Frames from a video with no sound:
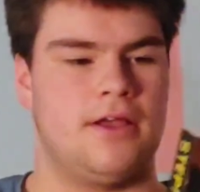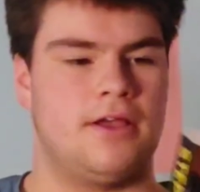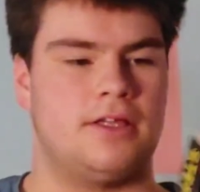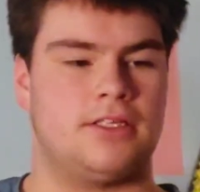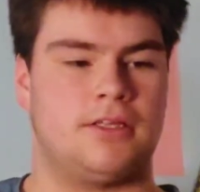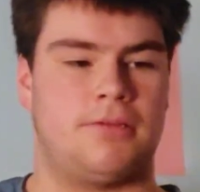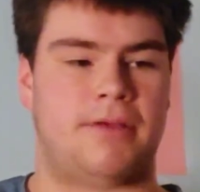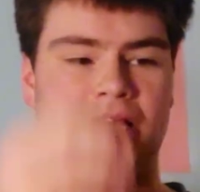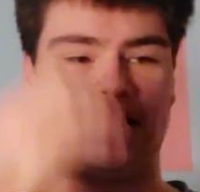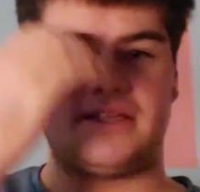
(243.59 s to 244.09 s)

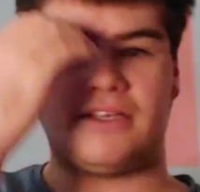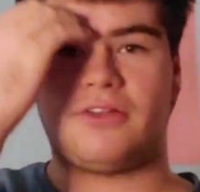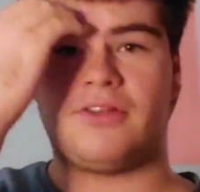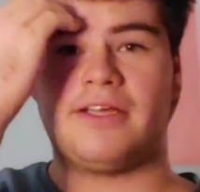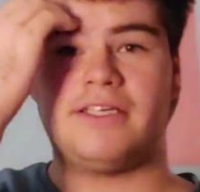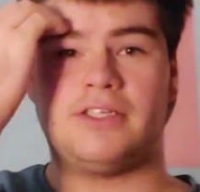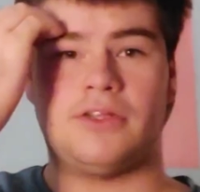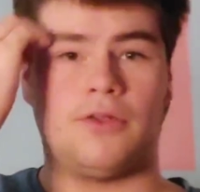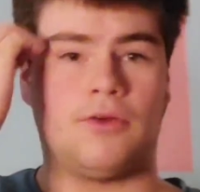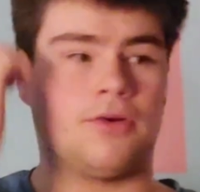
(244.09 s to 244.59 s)
So
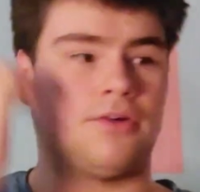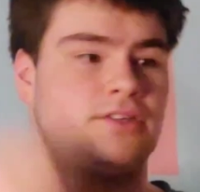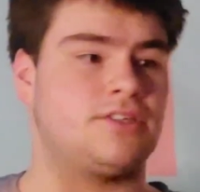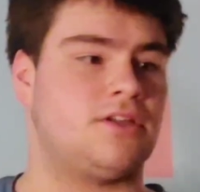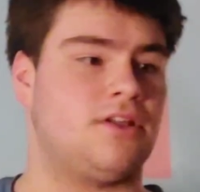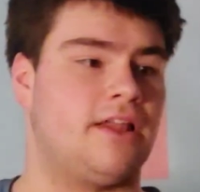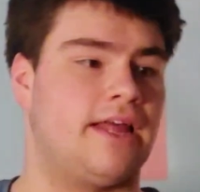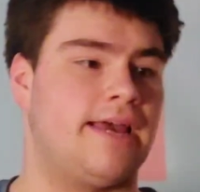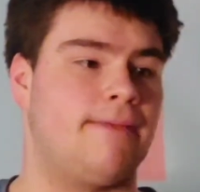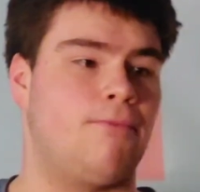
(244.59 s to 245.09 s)
basically, Dolores
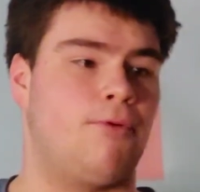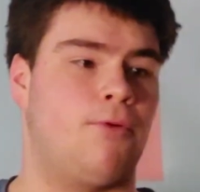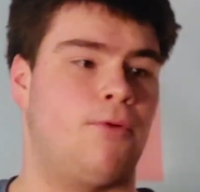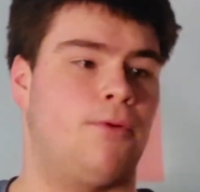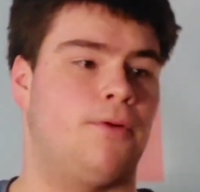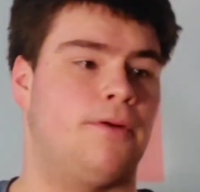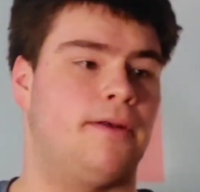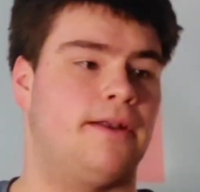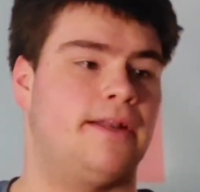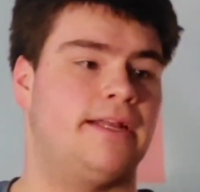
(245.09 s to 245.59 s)

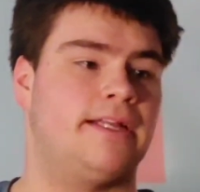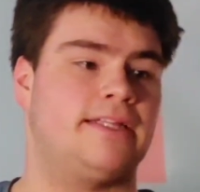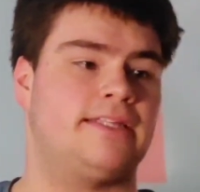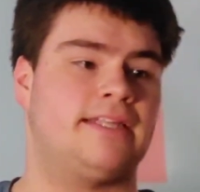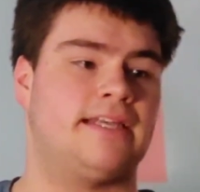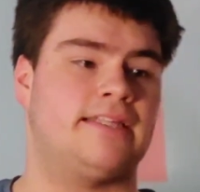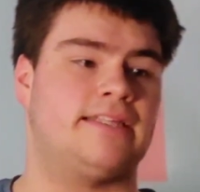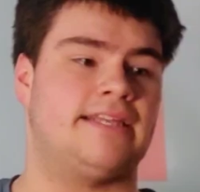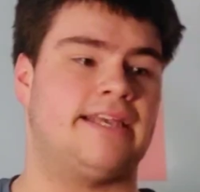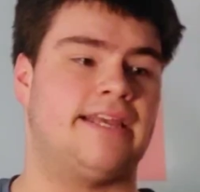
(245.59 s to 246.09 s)
Claiborne, it
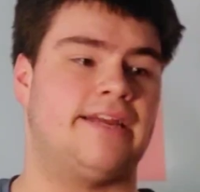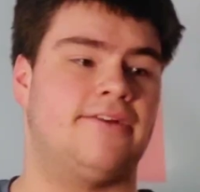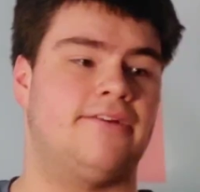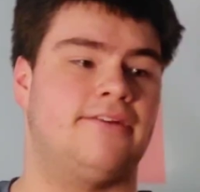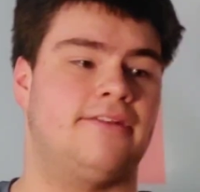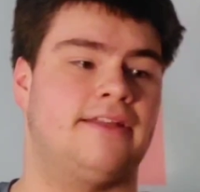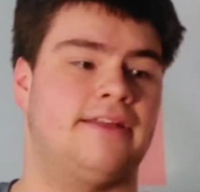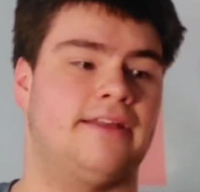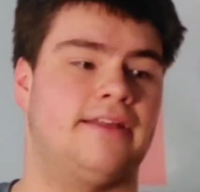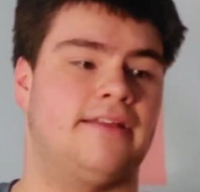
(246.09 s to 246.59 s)
says here
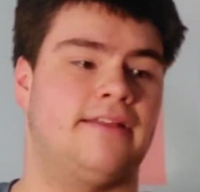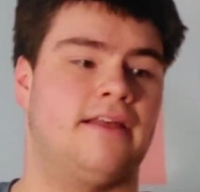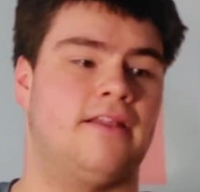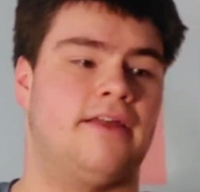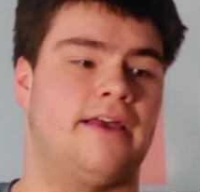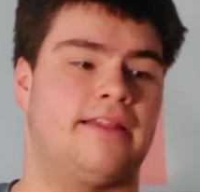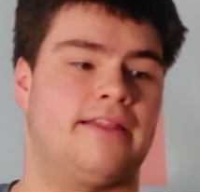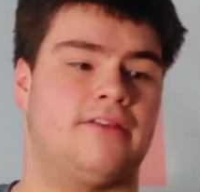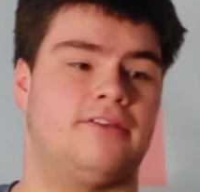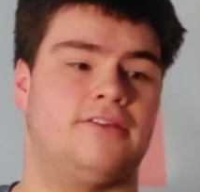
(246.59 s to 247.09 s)
that
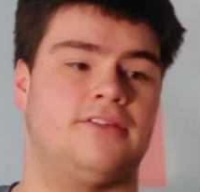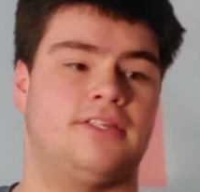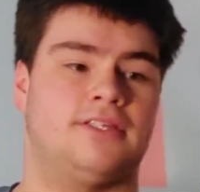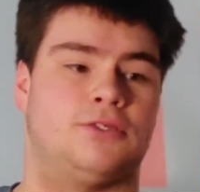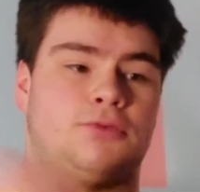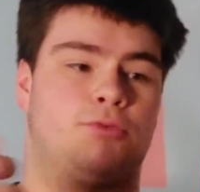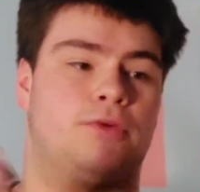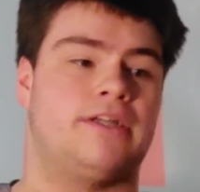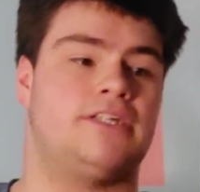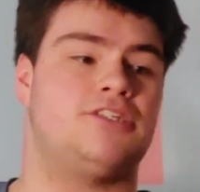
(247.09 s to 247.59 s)
like there's
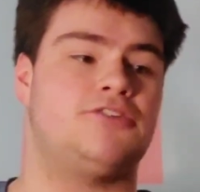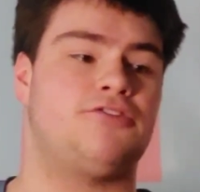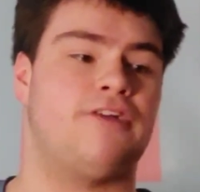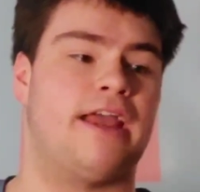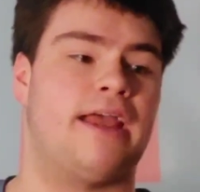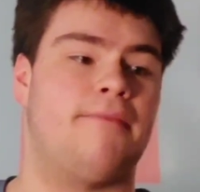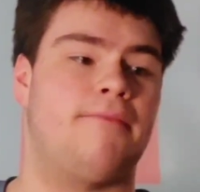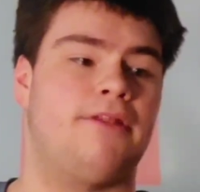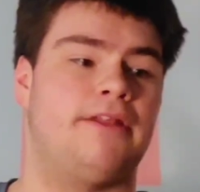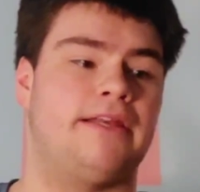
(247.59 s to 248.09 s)
this rich
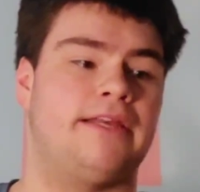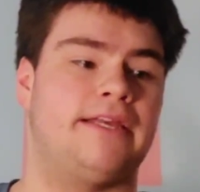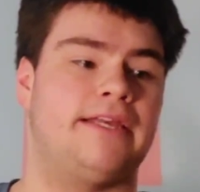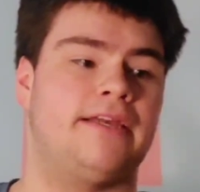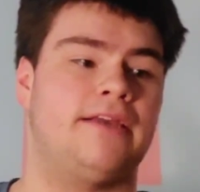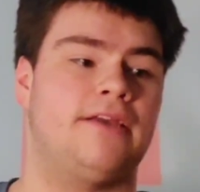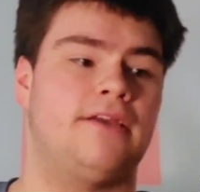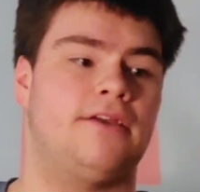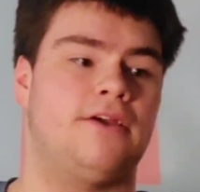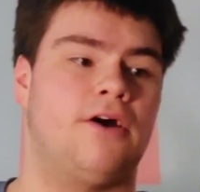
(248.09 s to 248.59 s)

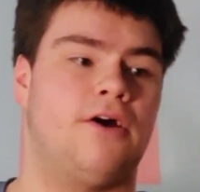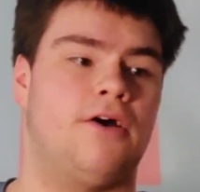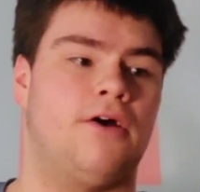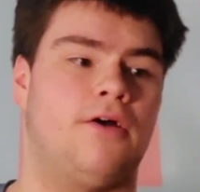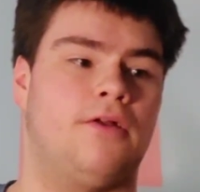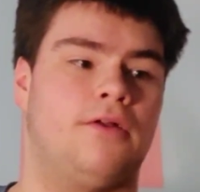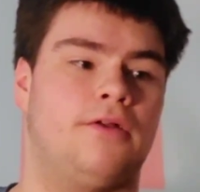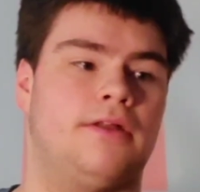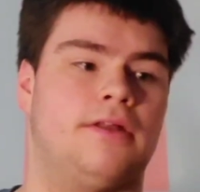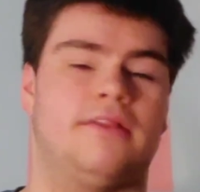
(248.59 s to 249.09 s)
family
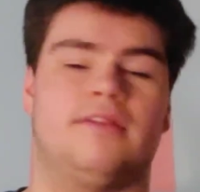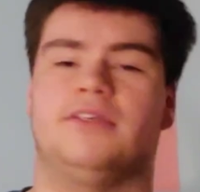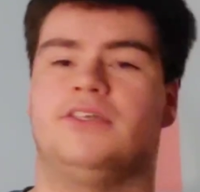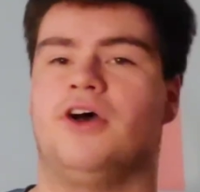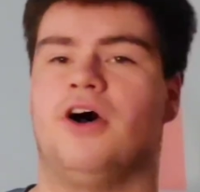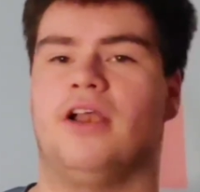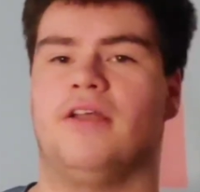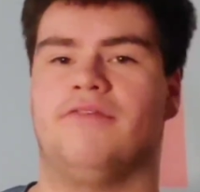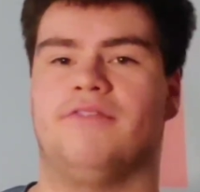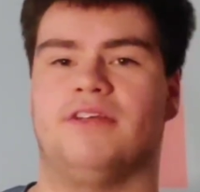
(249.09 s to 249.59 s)
called the
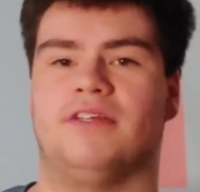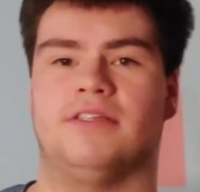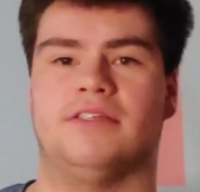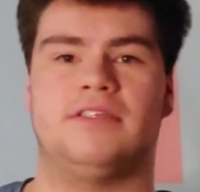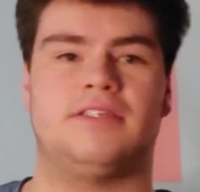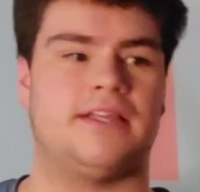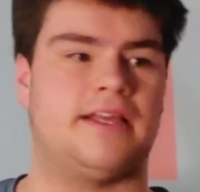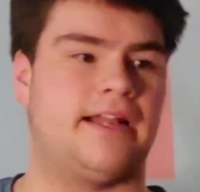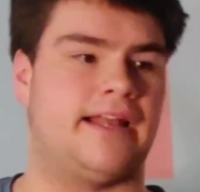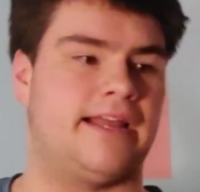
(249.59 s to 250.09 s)

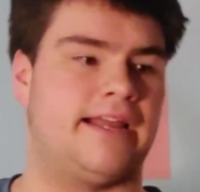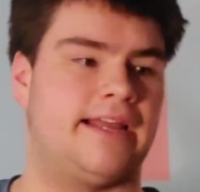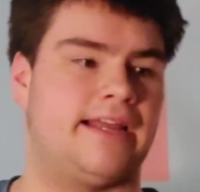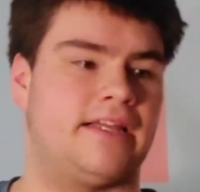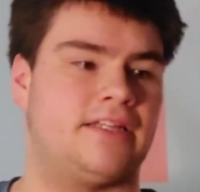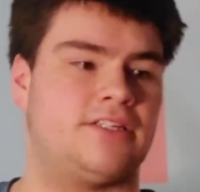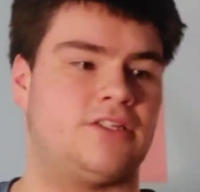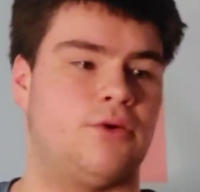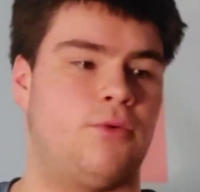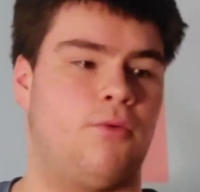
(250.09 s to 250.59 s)
Donovans, and I
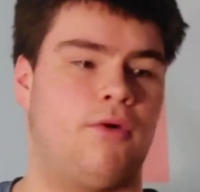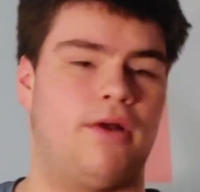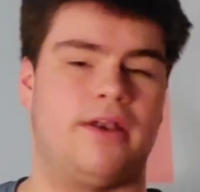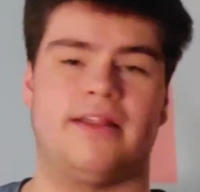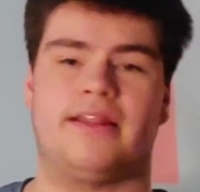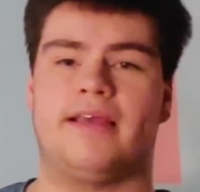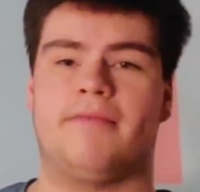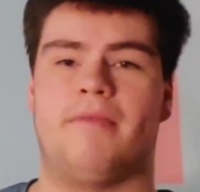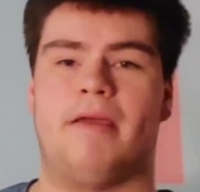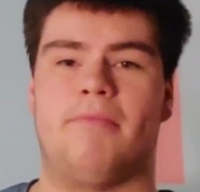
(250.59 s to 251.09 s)
guess one
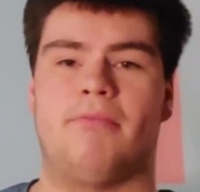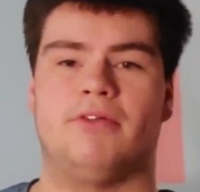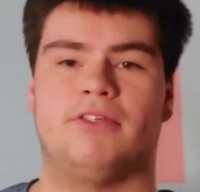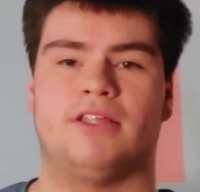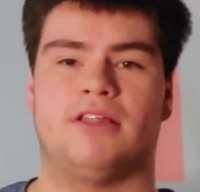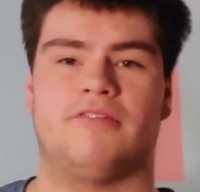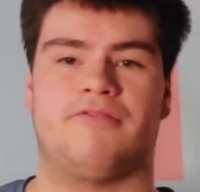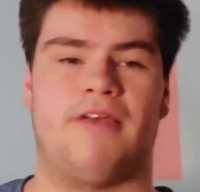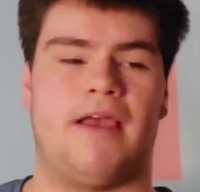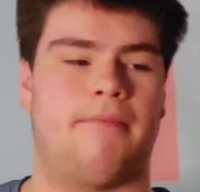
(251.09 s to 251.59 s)
of the members
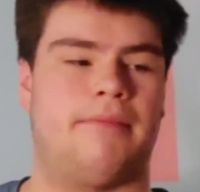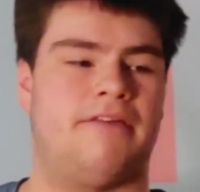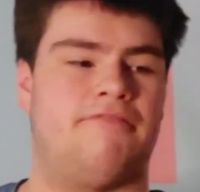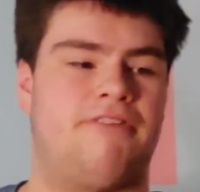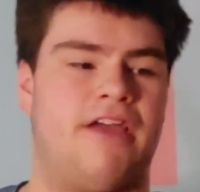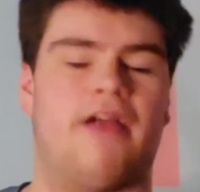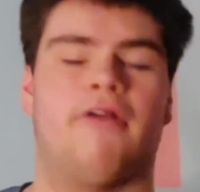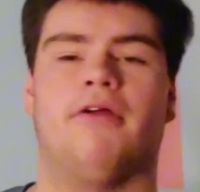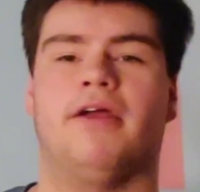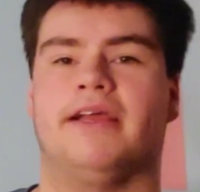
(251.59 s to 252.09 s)
of the family,
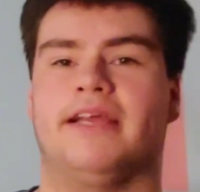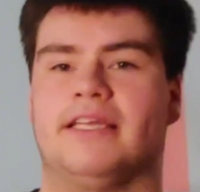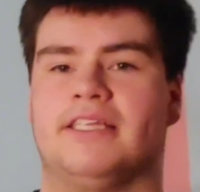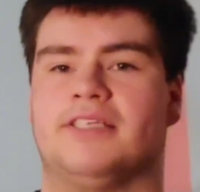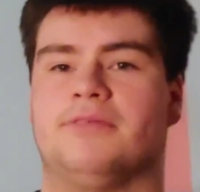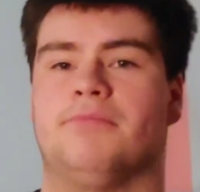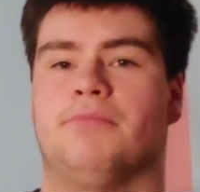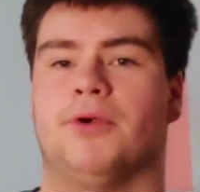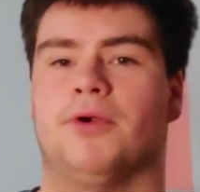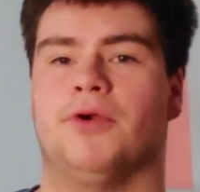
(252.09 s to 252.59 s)
Vera,
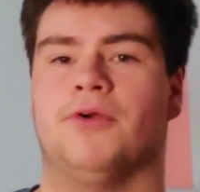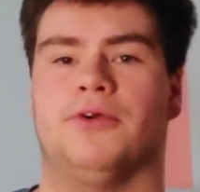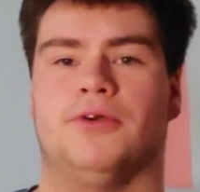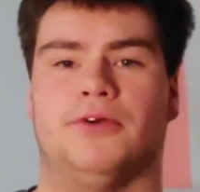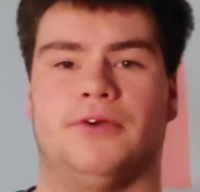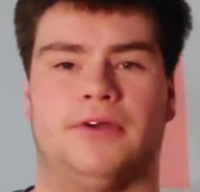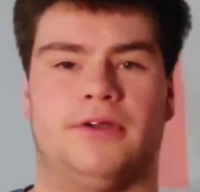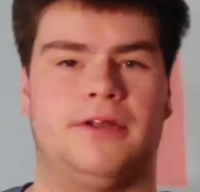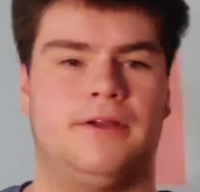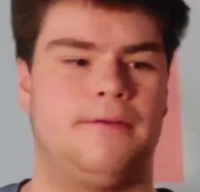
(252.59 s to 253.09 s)
gets
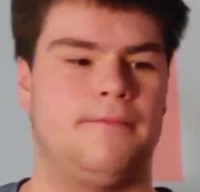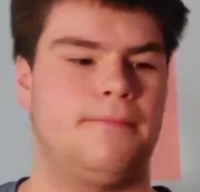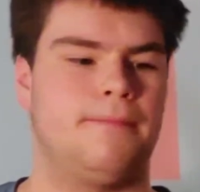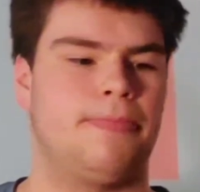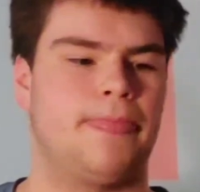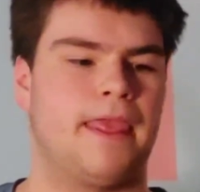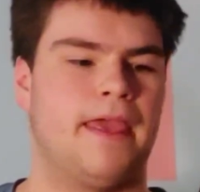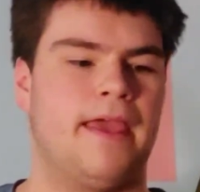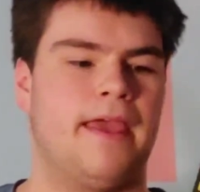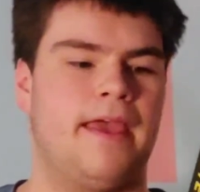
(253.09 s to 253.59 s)
murdered,
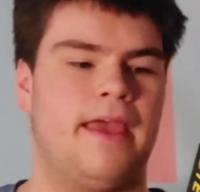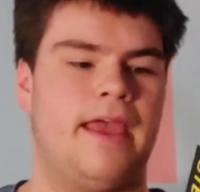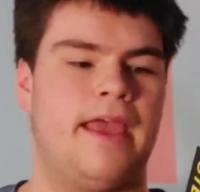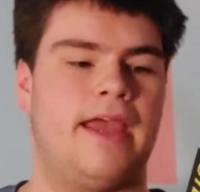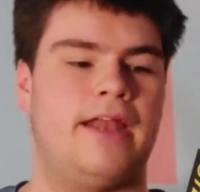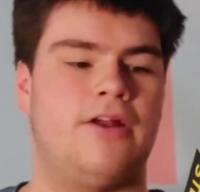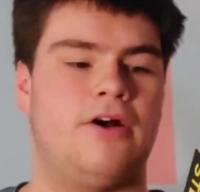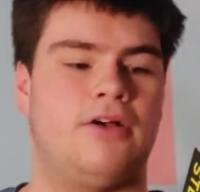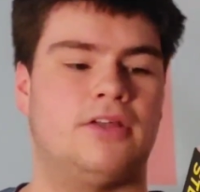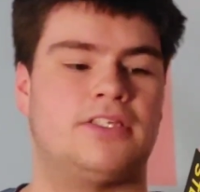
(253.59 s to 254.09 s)

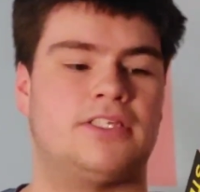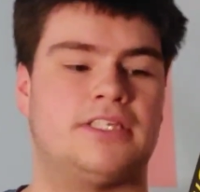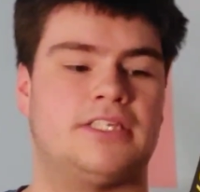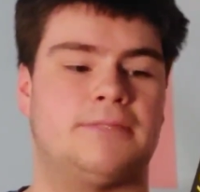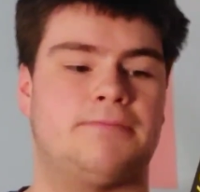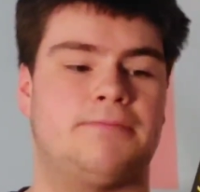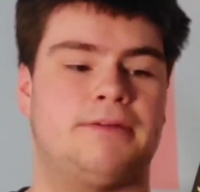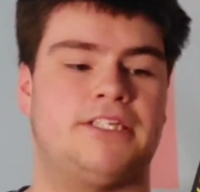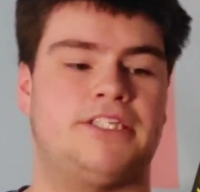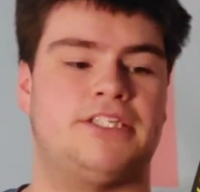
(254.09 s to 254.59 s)
and all
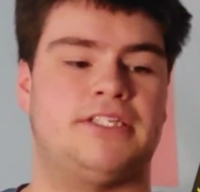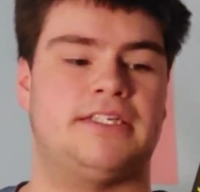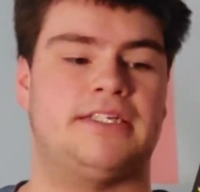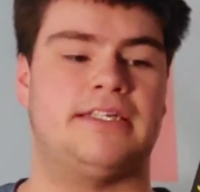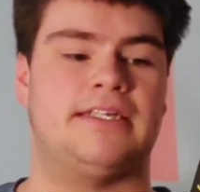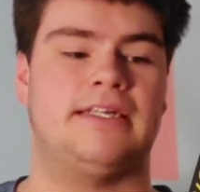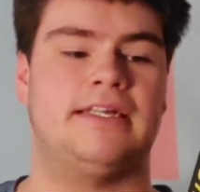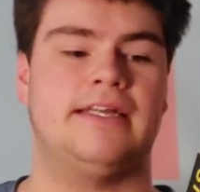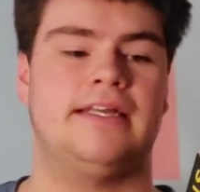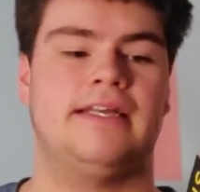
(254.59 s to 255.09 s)

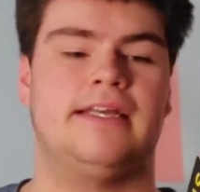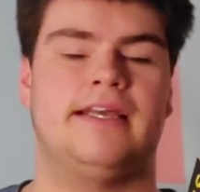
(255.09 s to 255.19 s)
suspicion